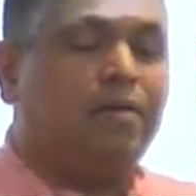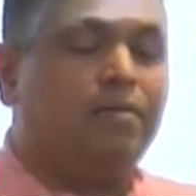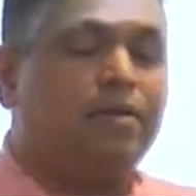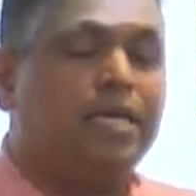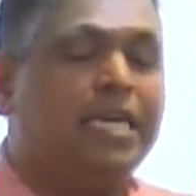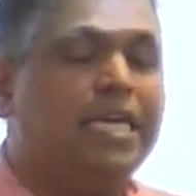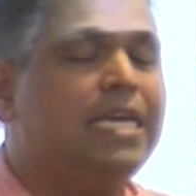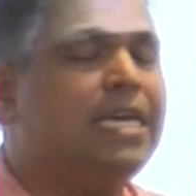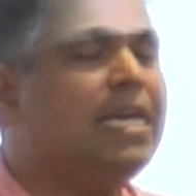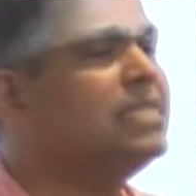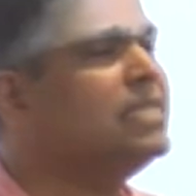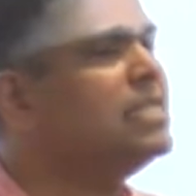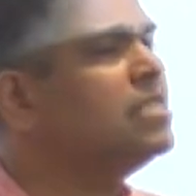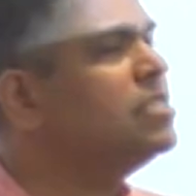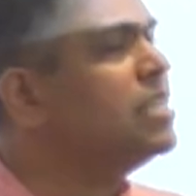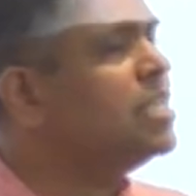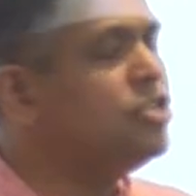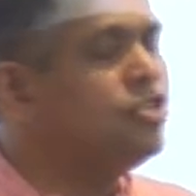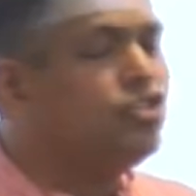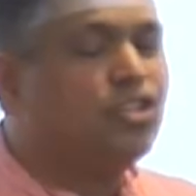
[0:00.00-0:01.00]
He has
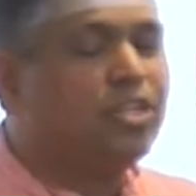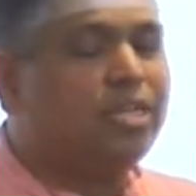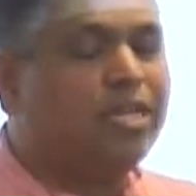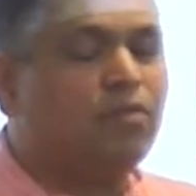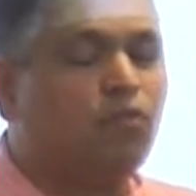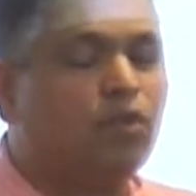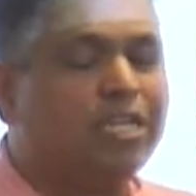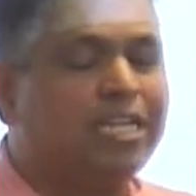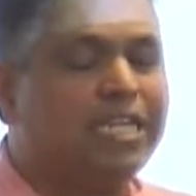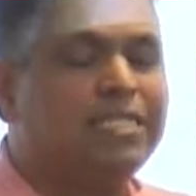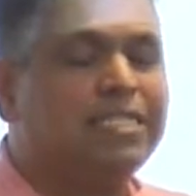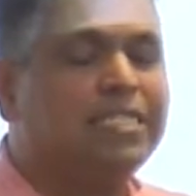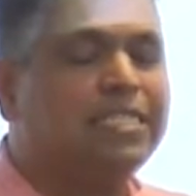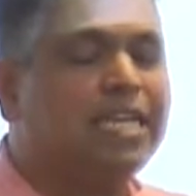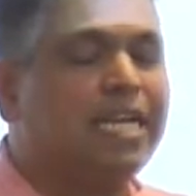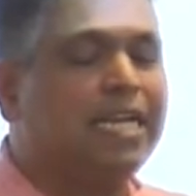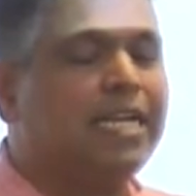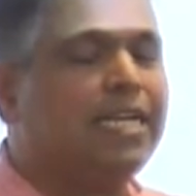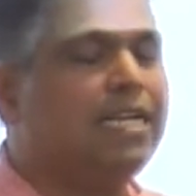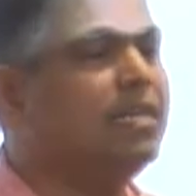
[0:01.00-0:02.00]
essentially, what he
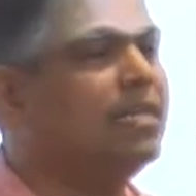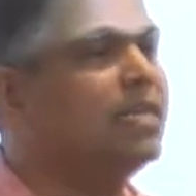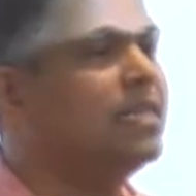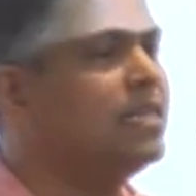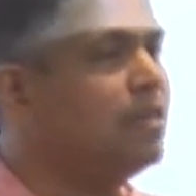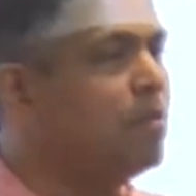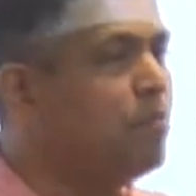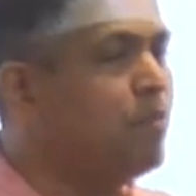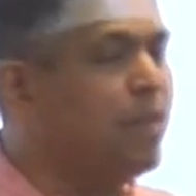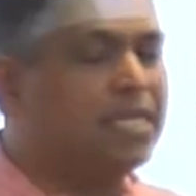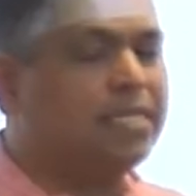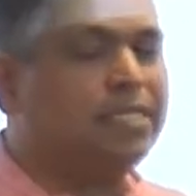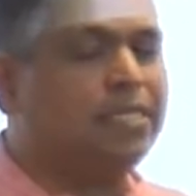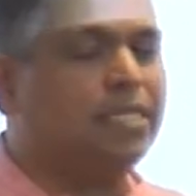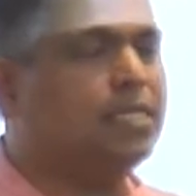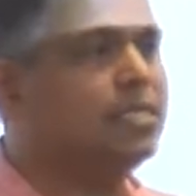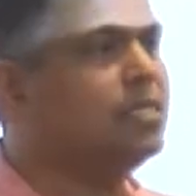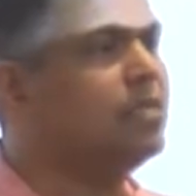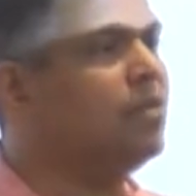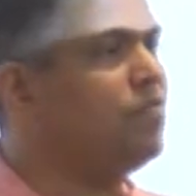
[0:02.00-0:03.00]
said, the
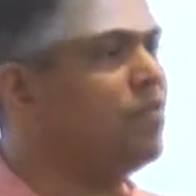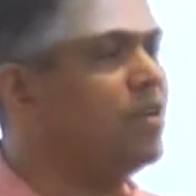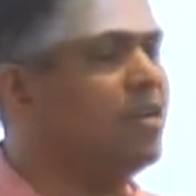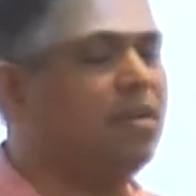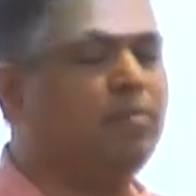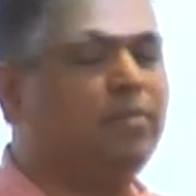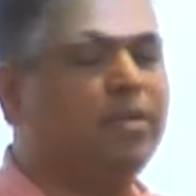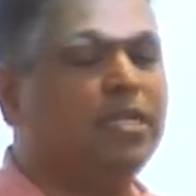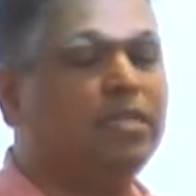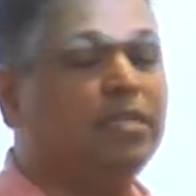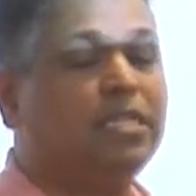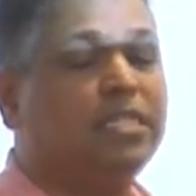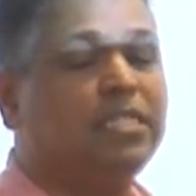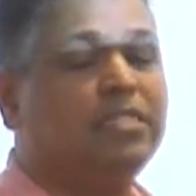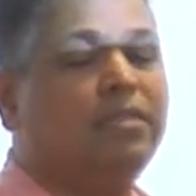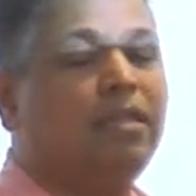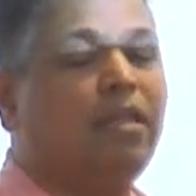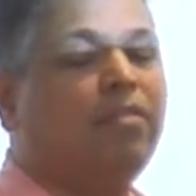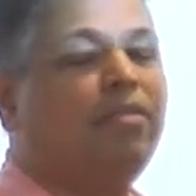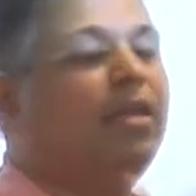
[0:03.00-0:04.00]
basis, the fundamental,
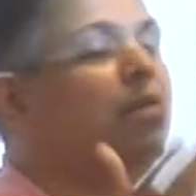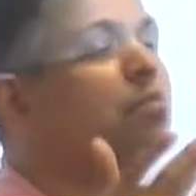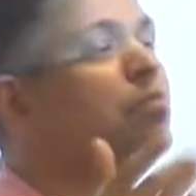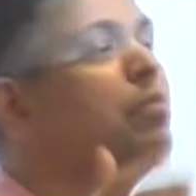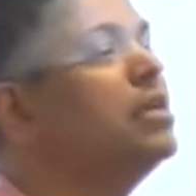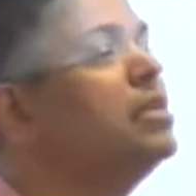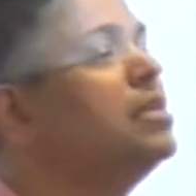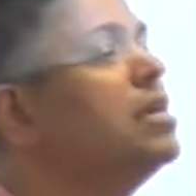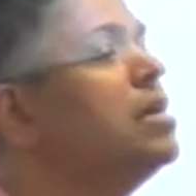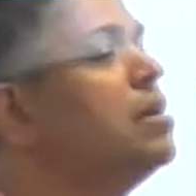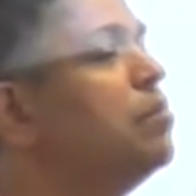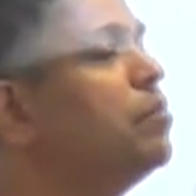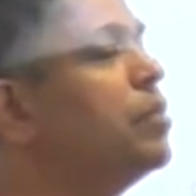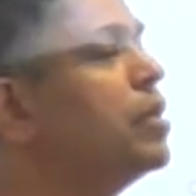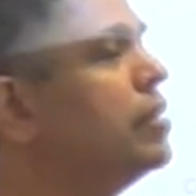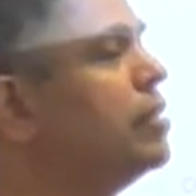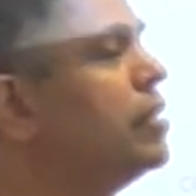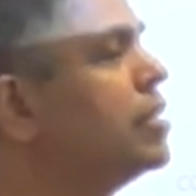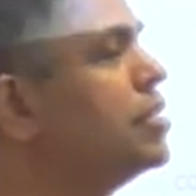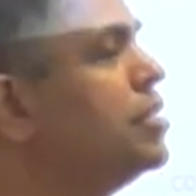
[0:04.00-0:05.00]
is nothing but
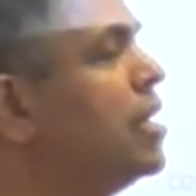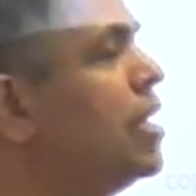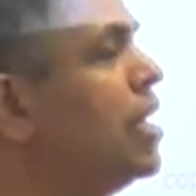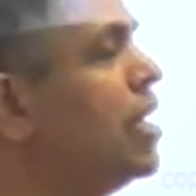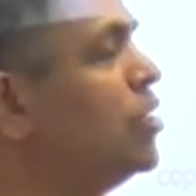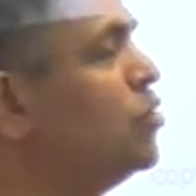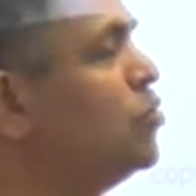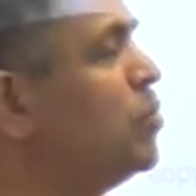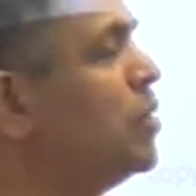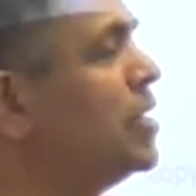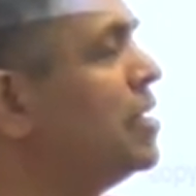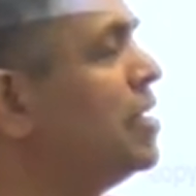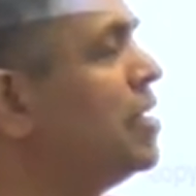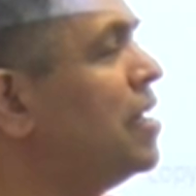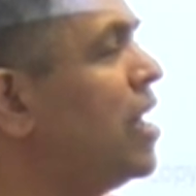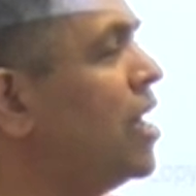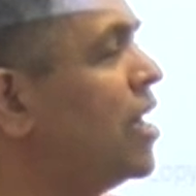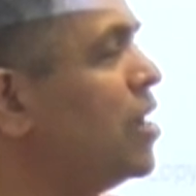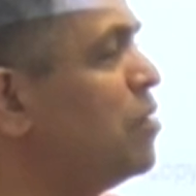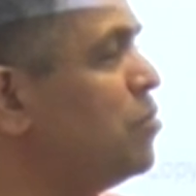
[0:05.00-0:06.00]
Pratyaksha
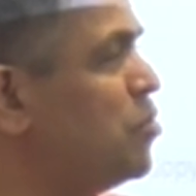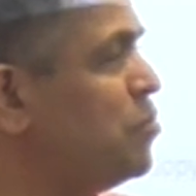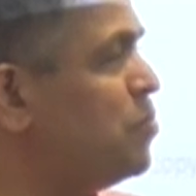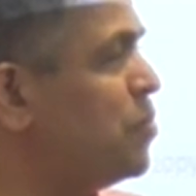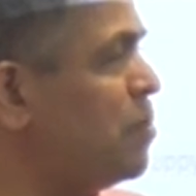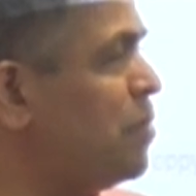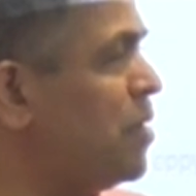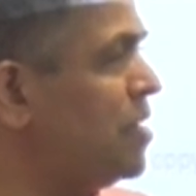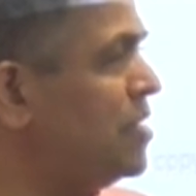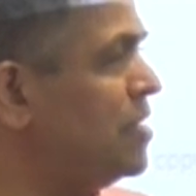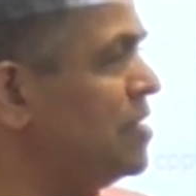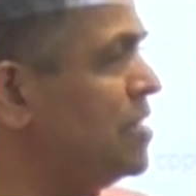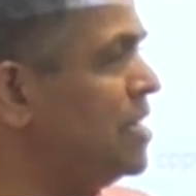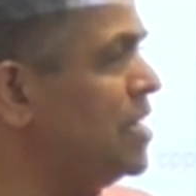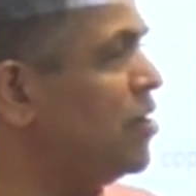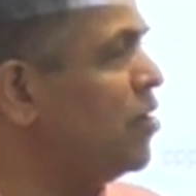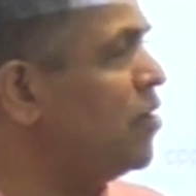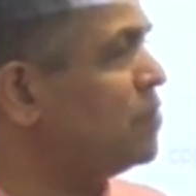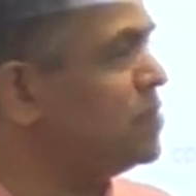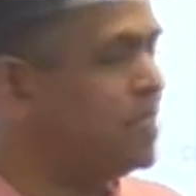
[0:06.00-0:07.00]
Anumana Agama Pramanani
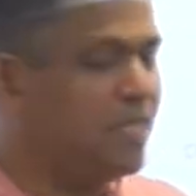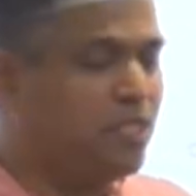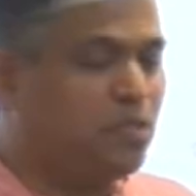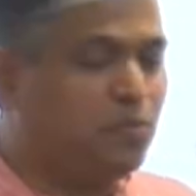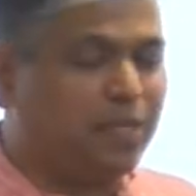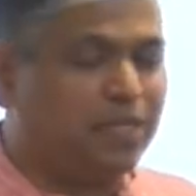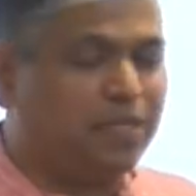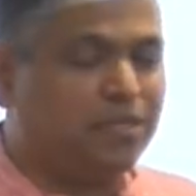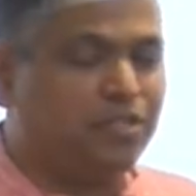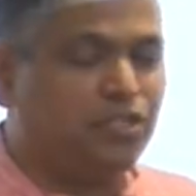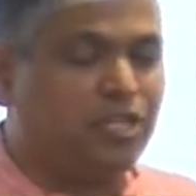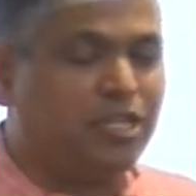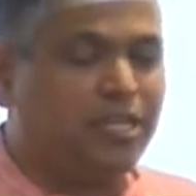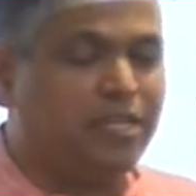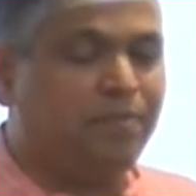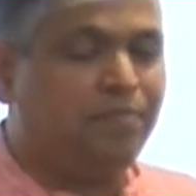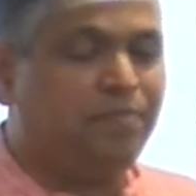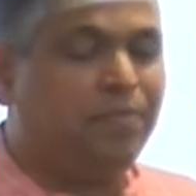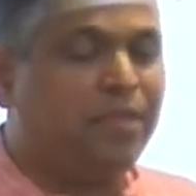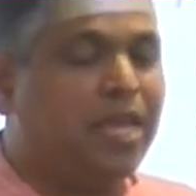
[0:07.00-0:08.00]
of sage Patanjali.
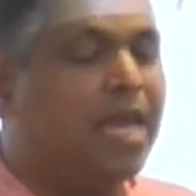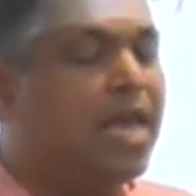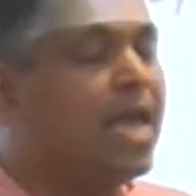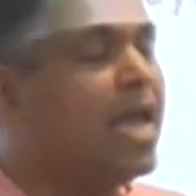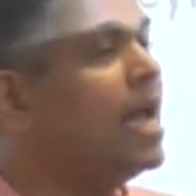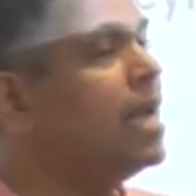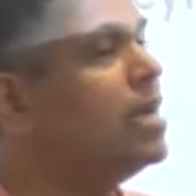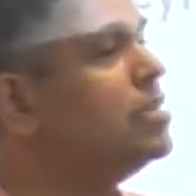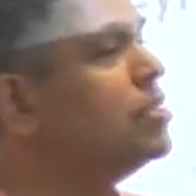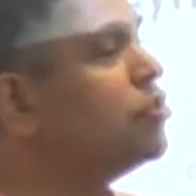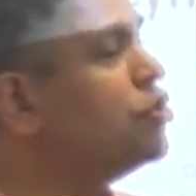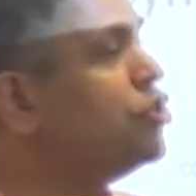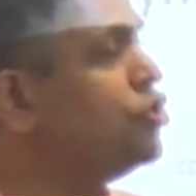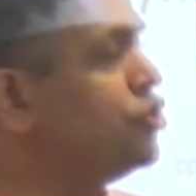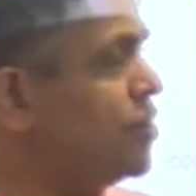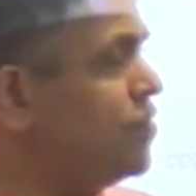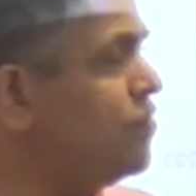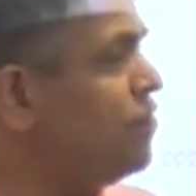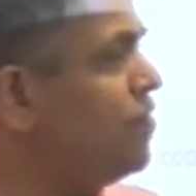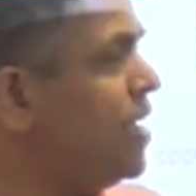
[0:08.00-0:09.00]
And
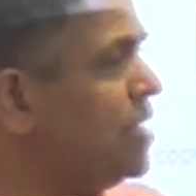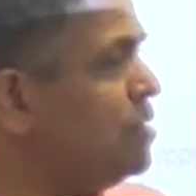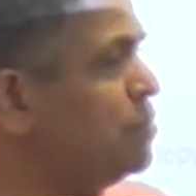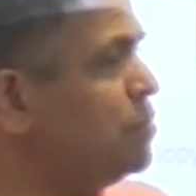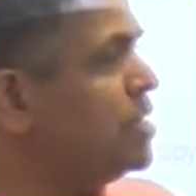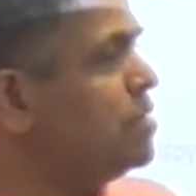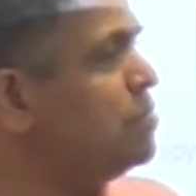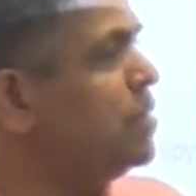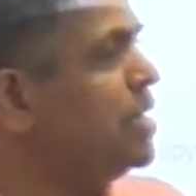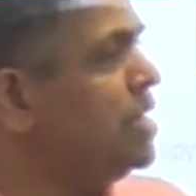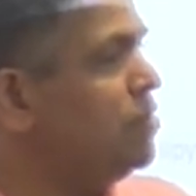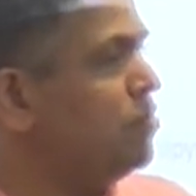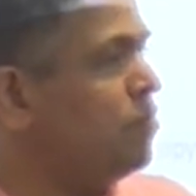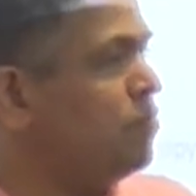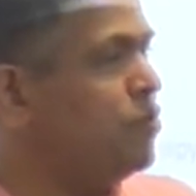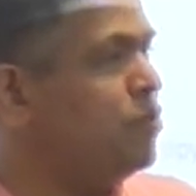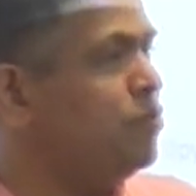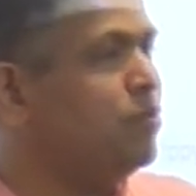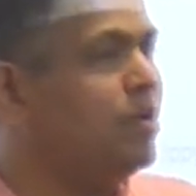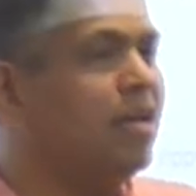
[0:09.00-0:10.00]
Richard Feynman, many
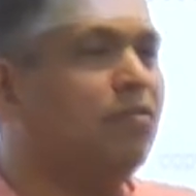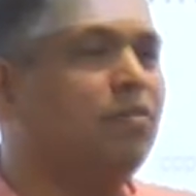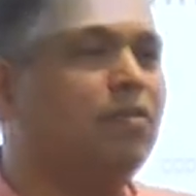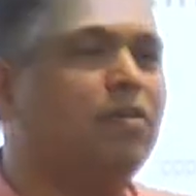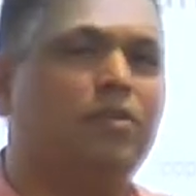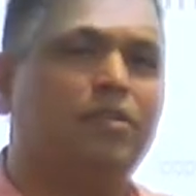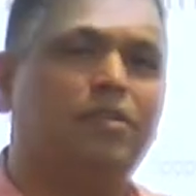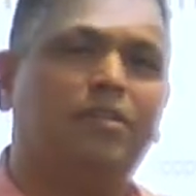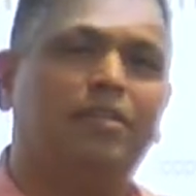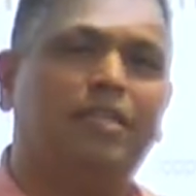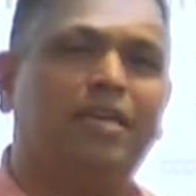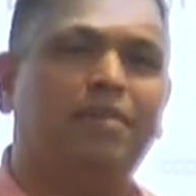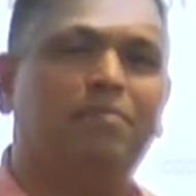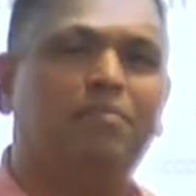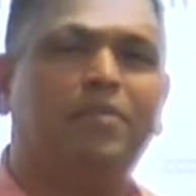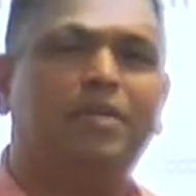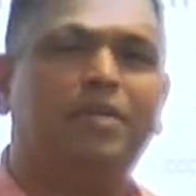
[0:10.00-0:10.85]
of you would have heard the name.